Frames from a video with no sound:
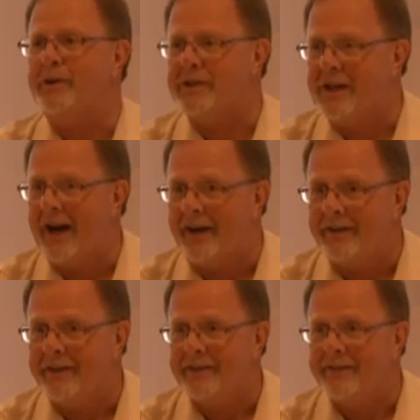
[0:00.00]
you
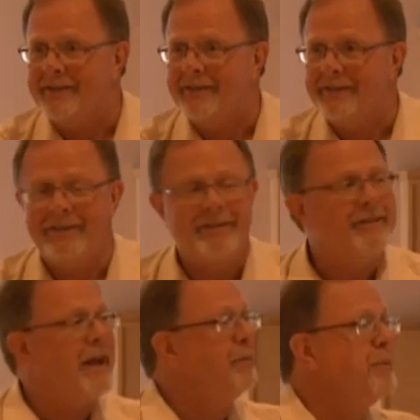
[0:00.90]
start.
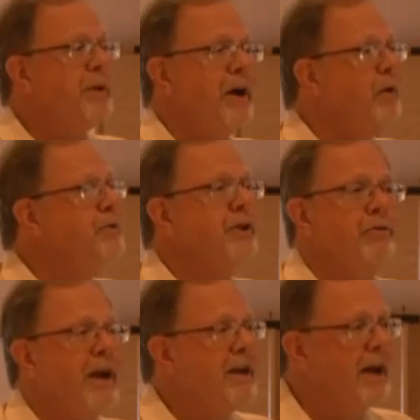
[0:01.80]
That would be always a
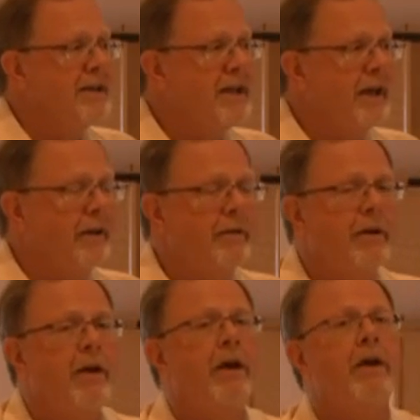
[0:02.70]
great idea.
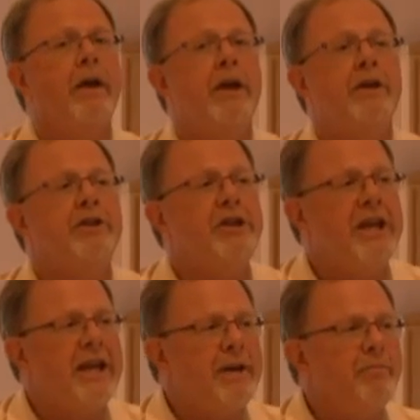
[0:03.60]

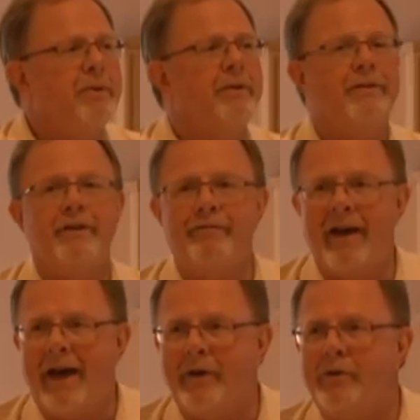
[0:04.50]
Keep the
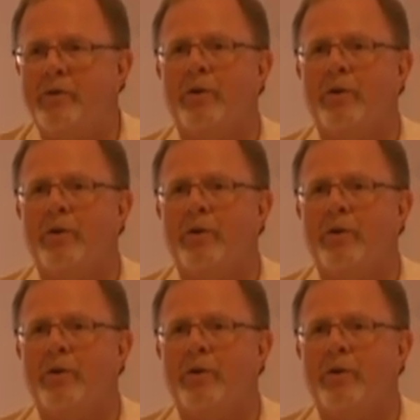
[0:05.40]
value